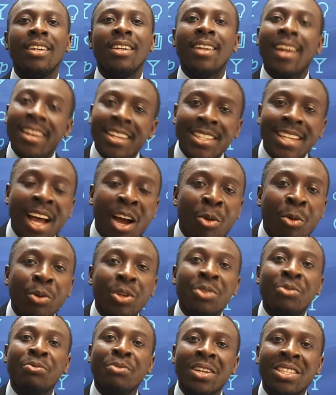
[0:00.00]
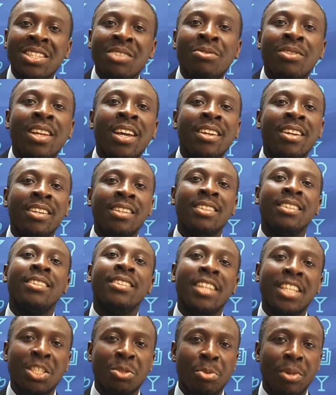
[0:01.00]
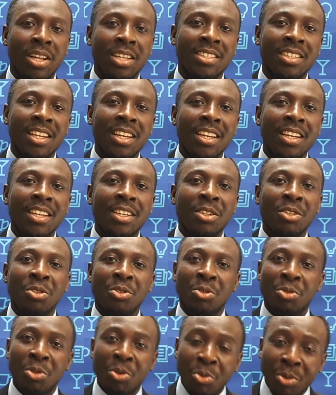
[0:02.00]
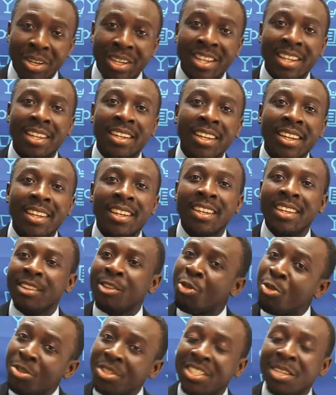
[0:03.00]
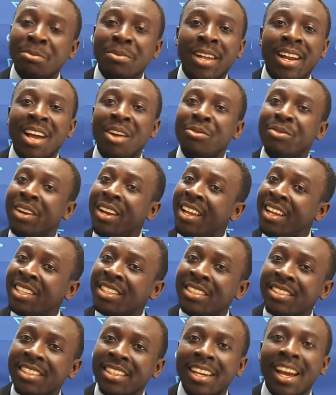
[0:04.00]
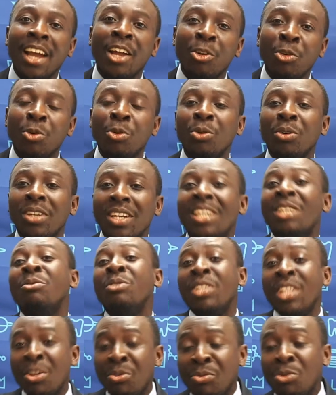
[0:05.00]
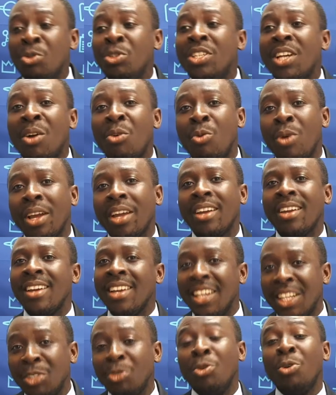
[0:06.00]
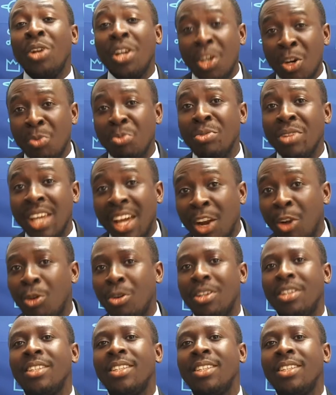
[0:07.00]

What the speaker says: That is how effective learning takes place. So with the concept that I've learned, I know in the future work is going to help me a lot.